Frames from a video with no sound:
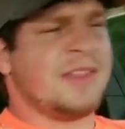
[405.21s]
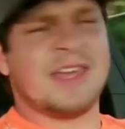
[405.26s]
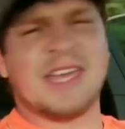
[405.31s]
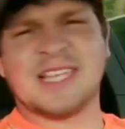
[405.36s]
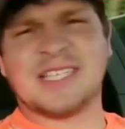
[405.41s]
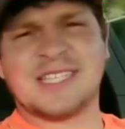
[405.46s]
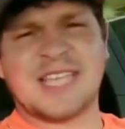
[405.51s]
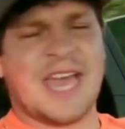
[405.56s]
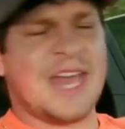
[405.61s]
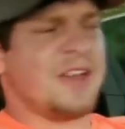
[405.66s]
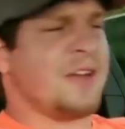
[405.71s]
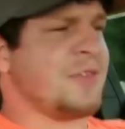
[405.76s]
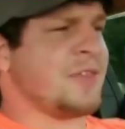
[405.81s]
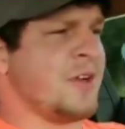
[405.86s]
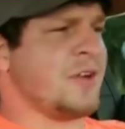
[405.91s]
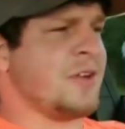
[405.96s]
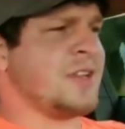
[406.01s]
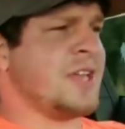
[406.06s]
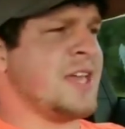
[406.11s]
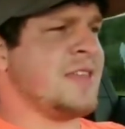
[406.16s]
think it's Xander
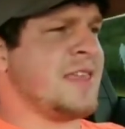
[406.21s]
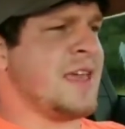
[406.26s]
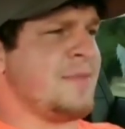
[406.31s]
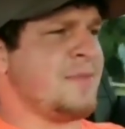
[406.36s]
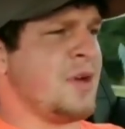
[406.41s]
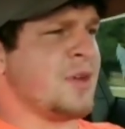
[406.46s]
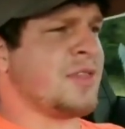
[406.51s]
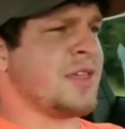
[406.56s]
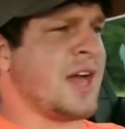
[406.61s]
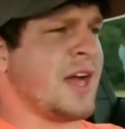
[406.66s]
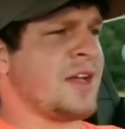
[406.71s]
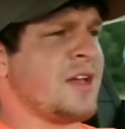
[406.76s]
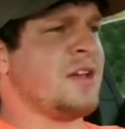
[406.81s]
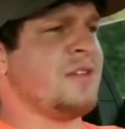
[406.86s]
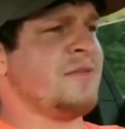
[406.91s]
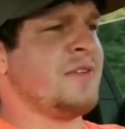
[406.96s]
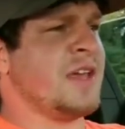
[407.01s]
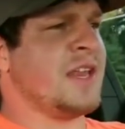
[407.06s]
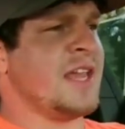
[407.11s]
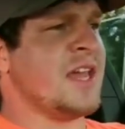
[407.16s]
13, they both got
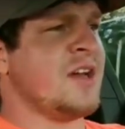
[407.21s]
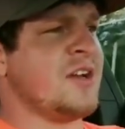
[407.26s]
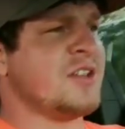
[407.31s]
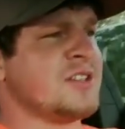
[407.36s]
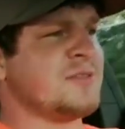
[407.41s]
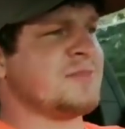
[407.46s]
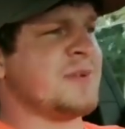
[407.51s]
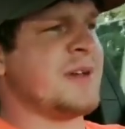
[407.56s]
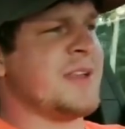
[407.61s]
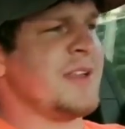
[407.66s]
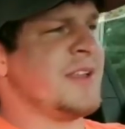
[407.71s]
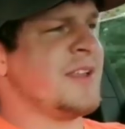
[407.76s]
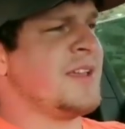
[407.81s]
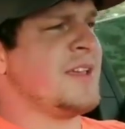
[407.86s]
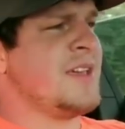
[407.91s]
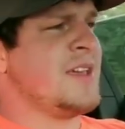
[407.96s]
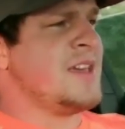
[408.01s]
good videos, but